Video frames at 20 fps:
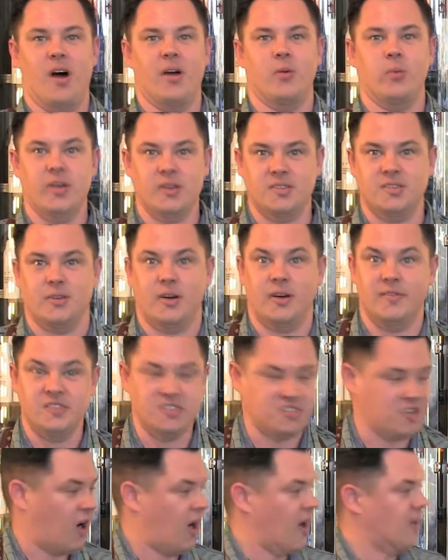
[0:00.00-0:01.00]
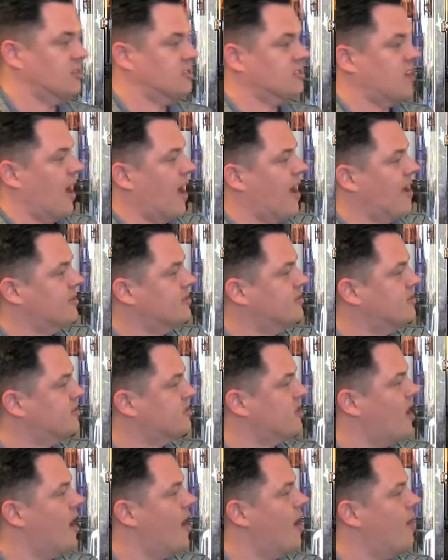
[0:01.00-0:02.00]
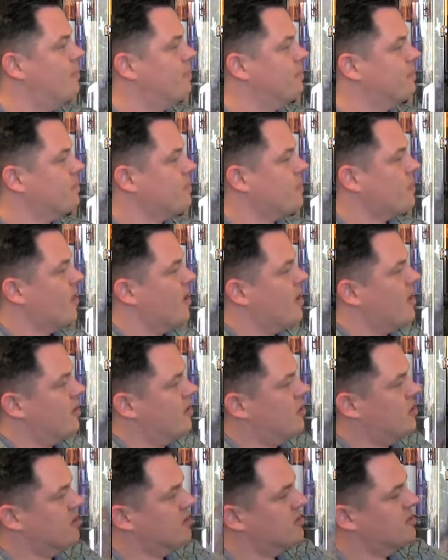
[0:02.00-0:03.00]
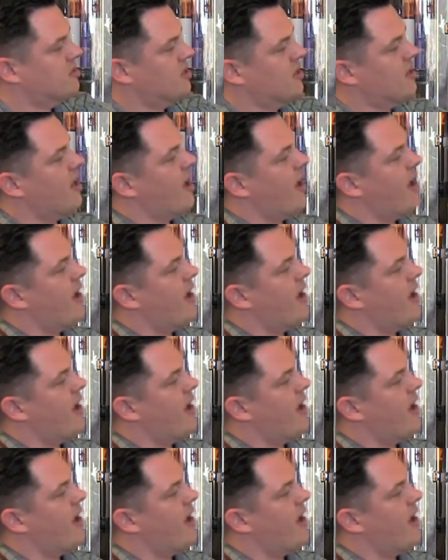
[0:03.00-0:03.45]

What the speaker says: my wigs that I've designed, and you can see